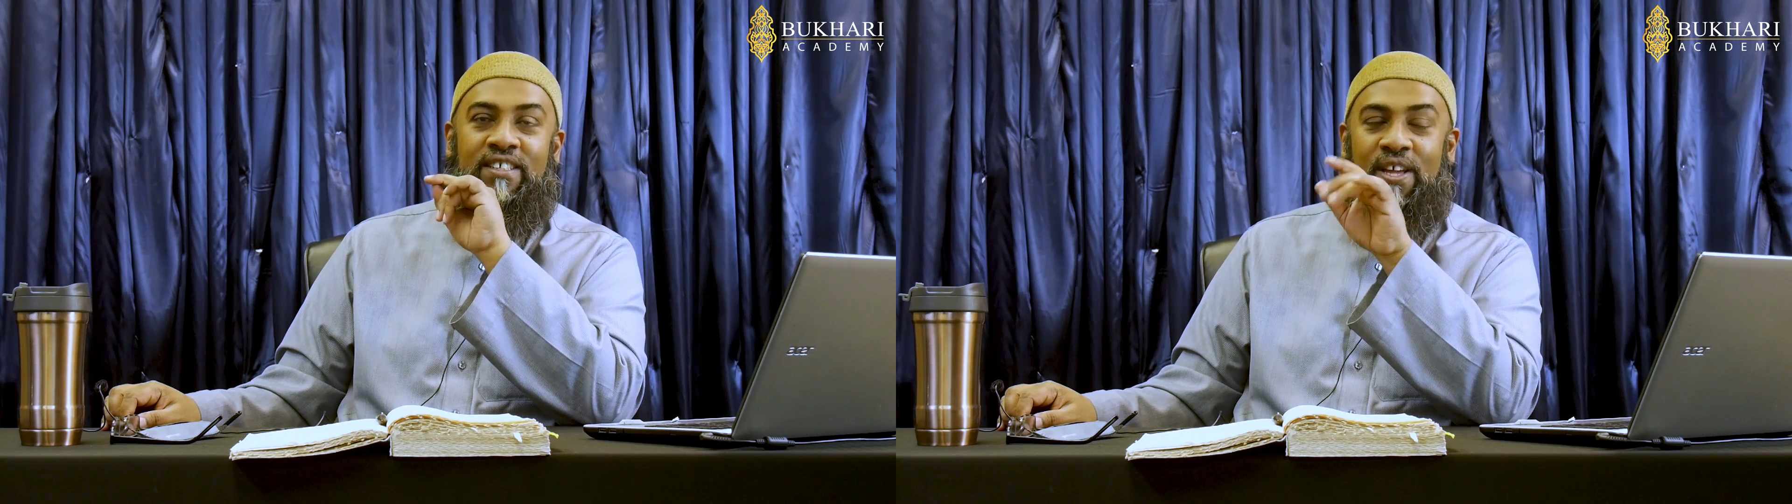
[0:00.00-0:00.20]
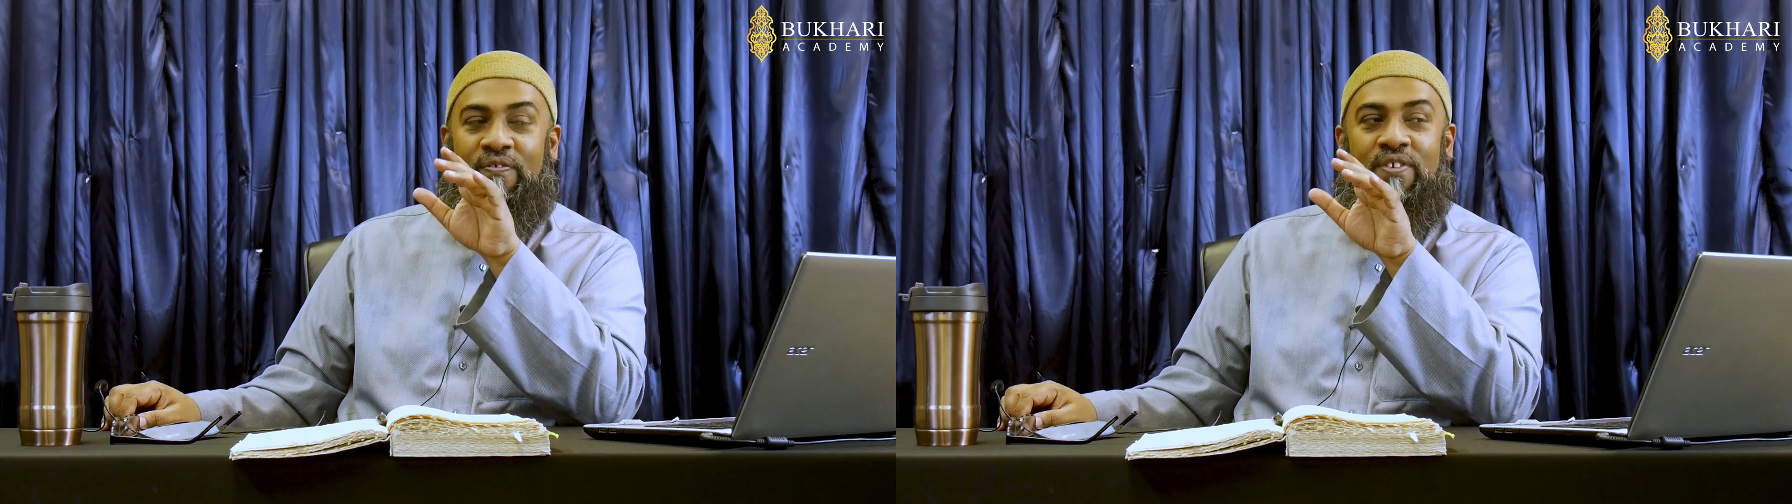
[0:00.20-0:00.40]

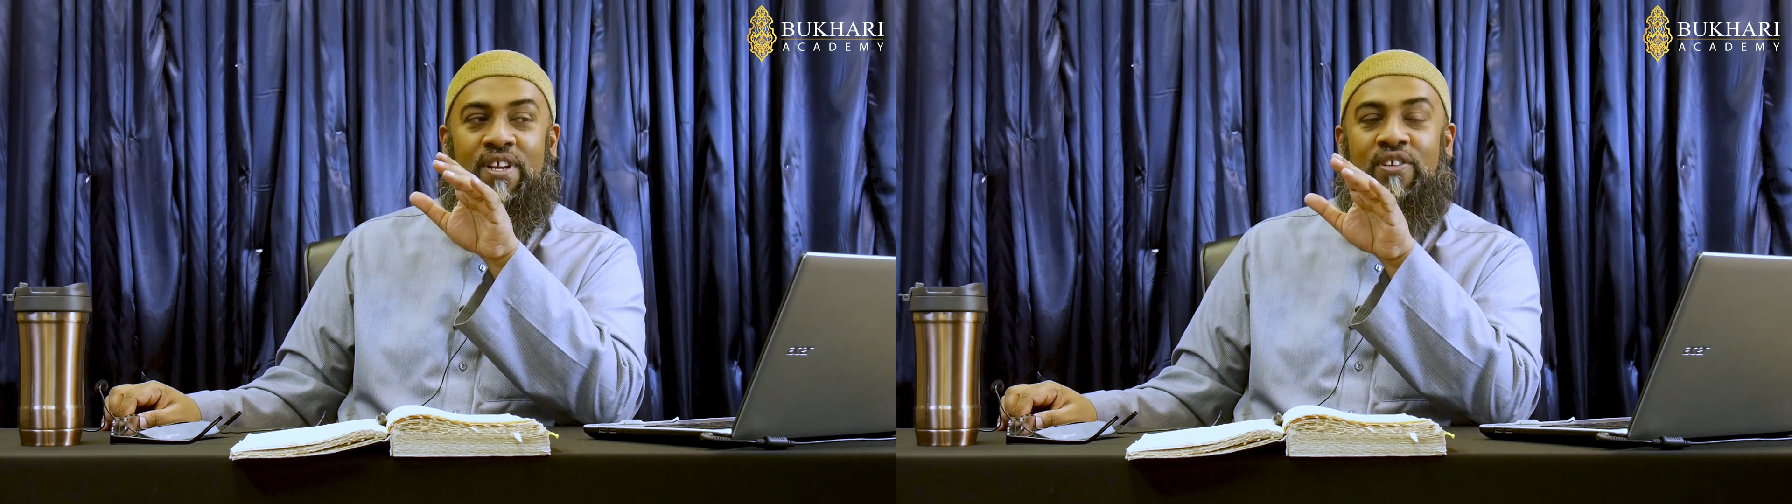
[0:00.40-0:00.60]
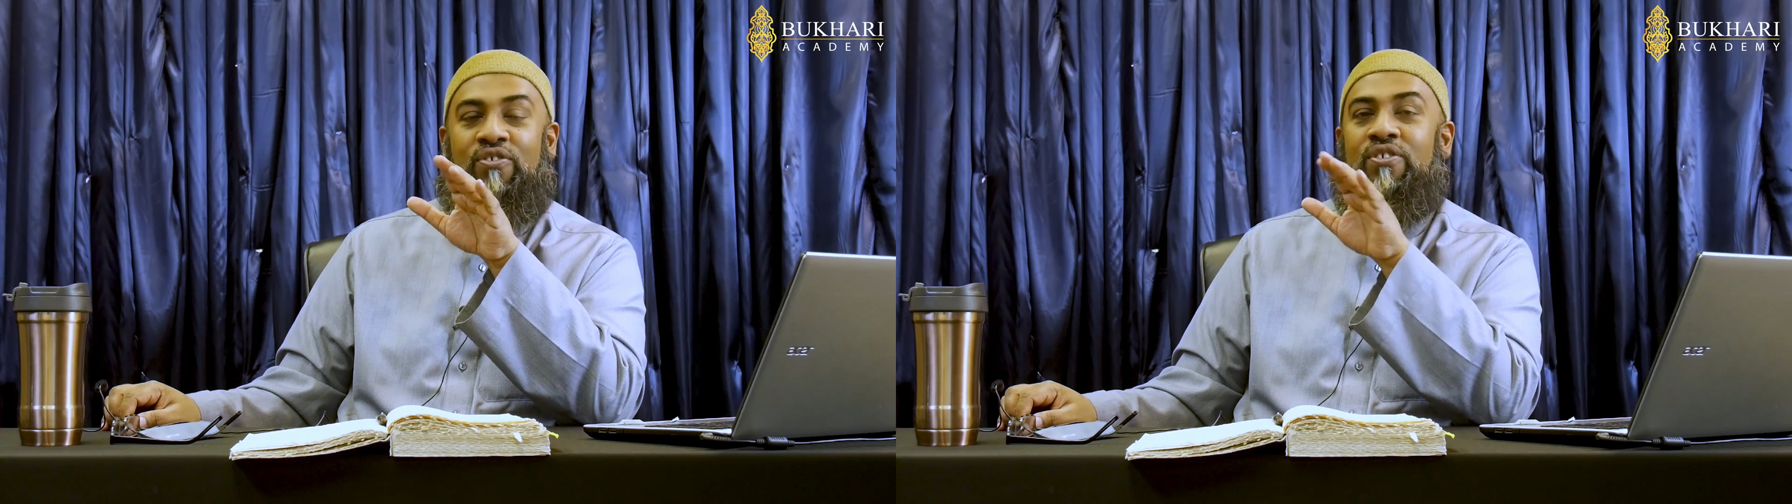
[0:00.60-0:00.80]

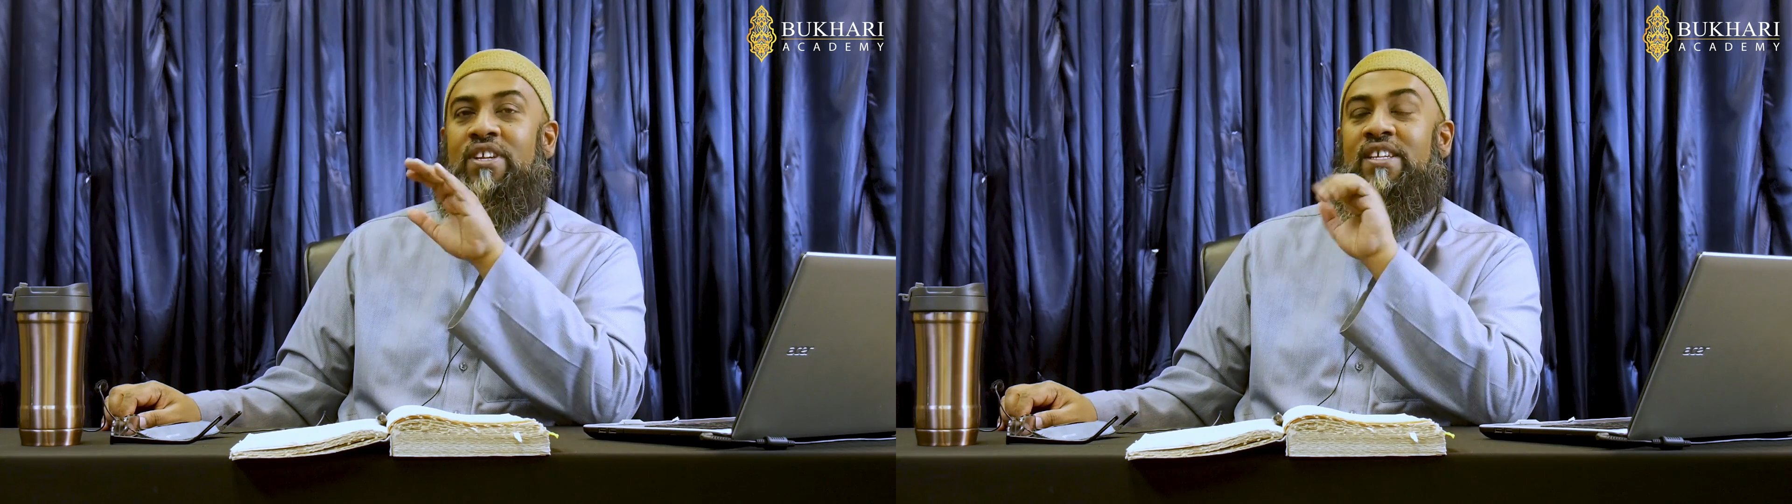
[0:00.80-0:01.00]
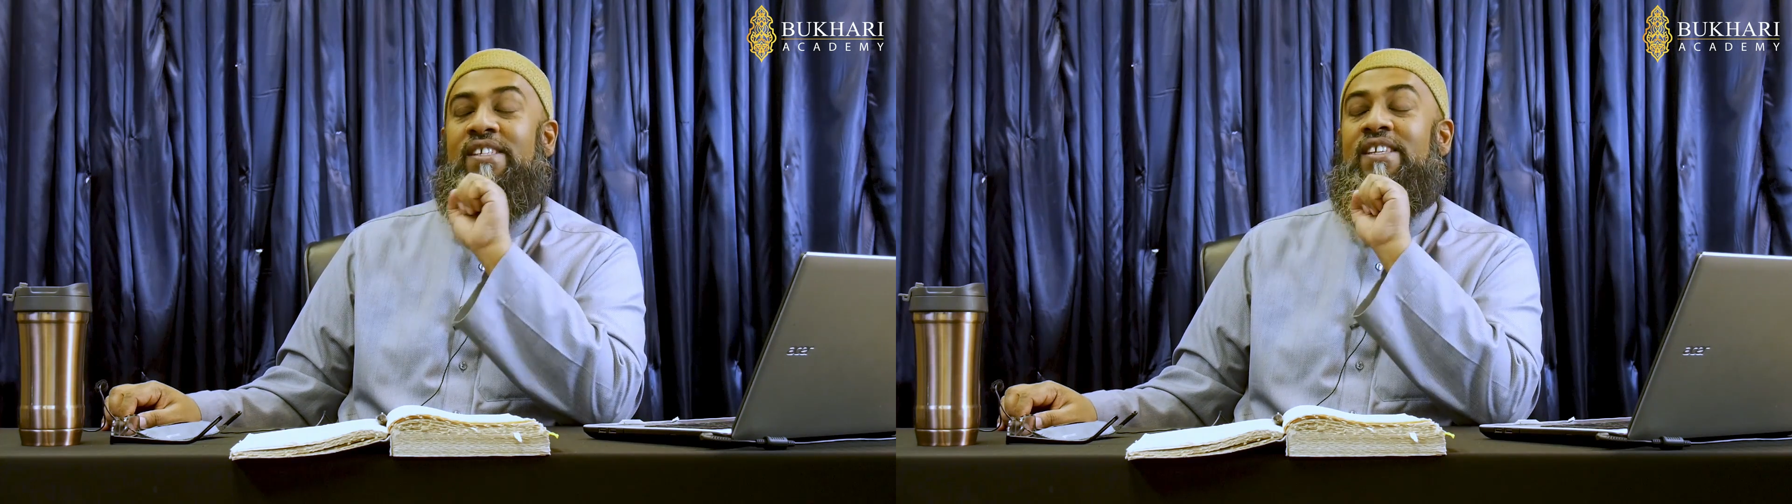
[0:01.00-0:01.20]

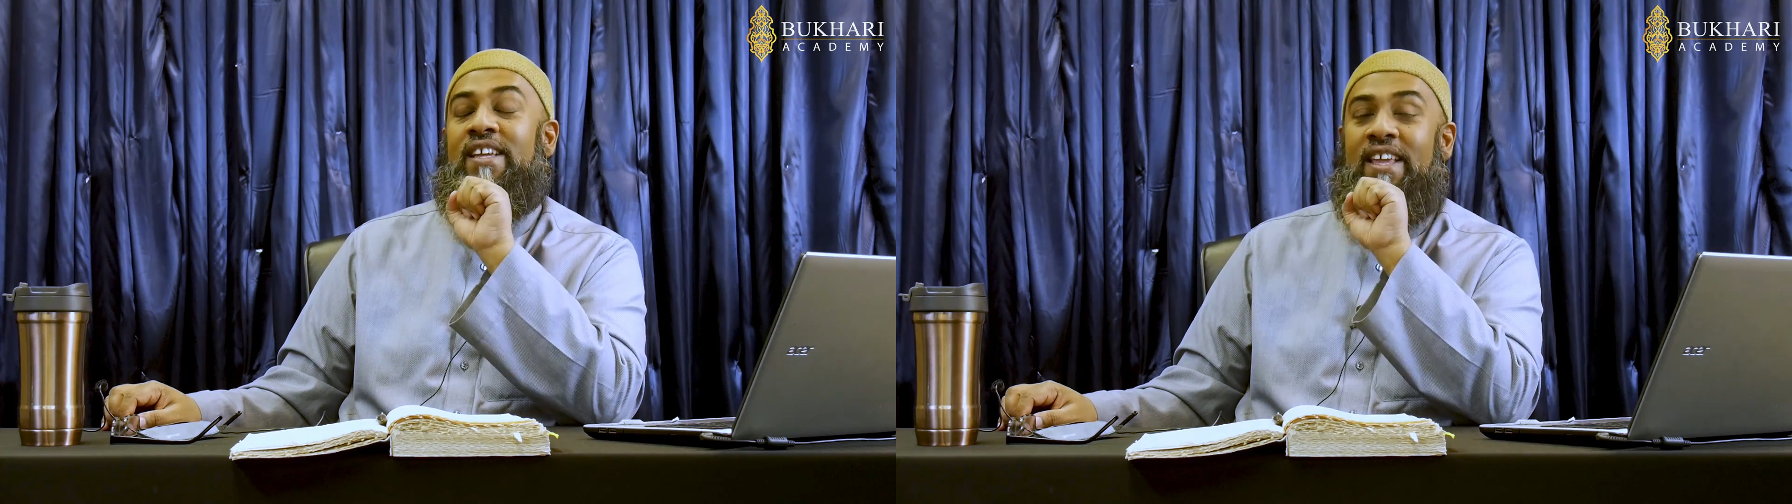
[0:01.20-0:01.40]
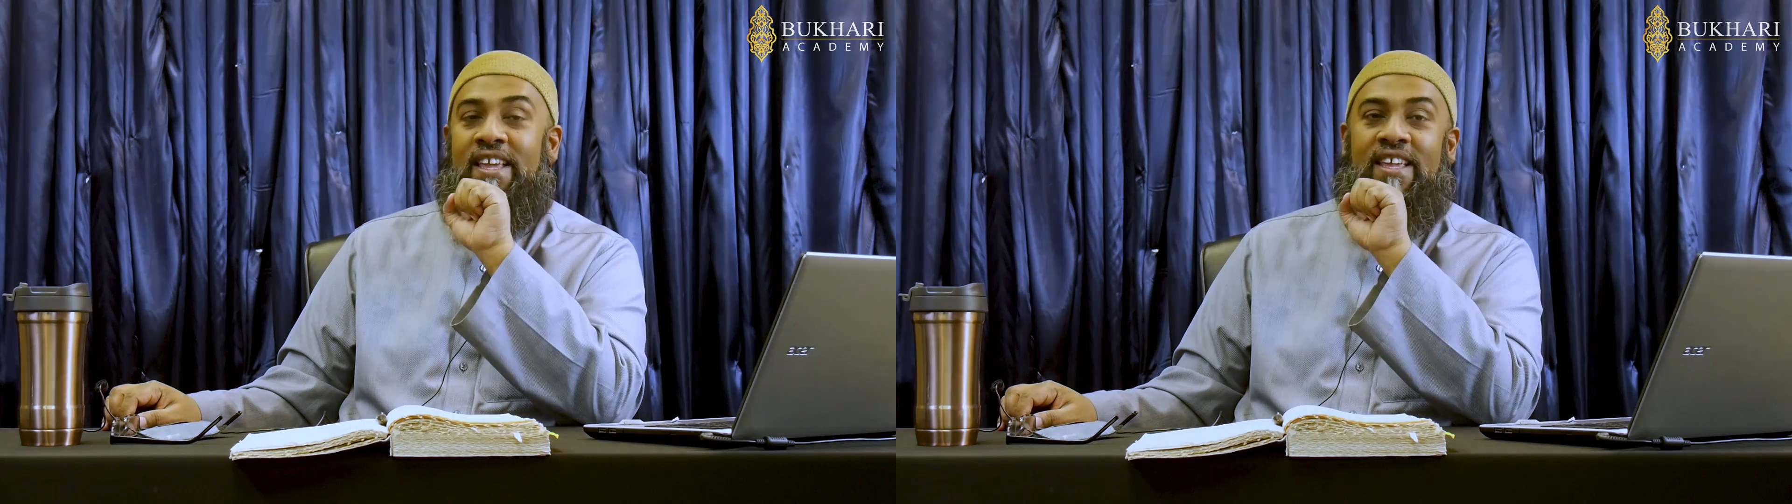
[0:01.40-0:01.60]
definition is the
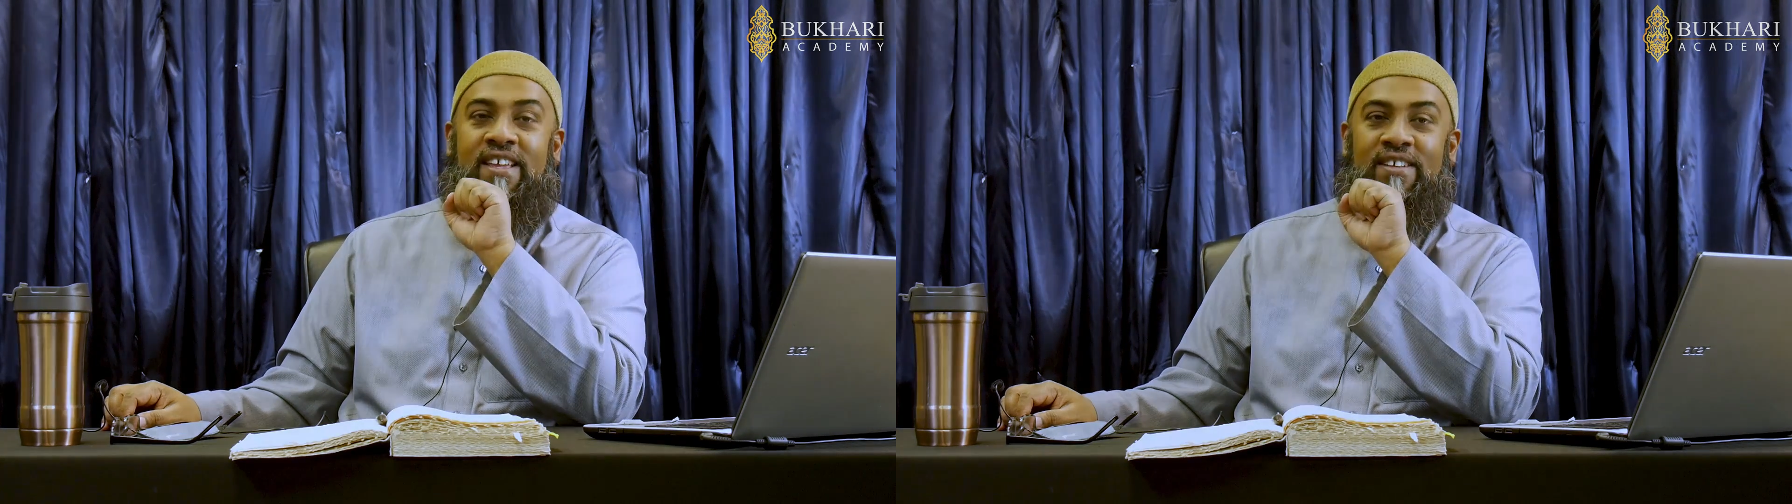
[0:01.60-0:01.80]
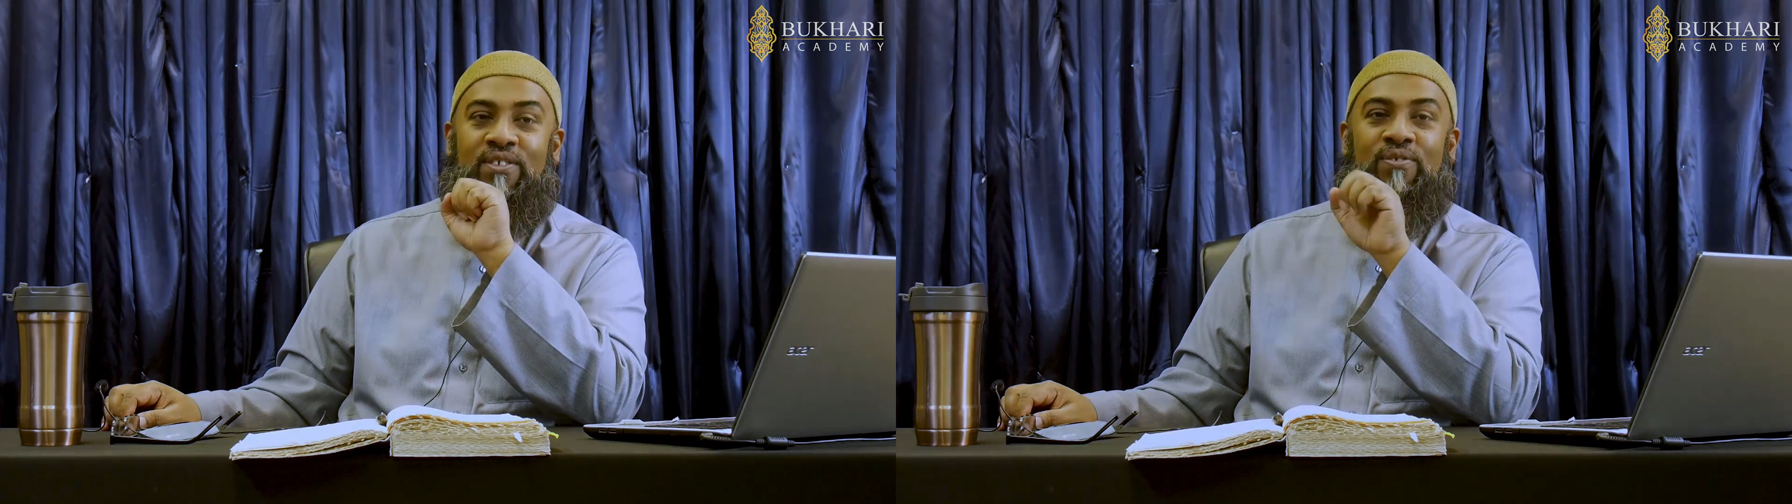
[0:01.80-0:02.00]
key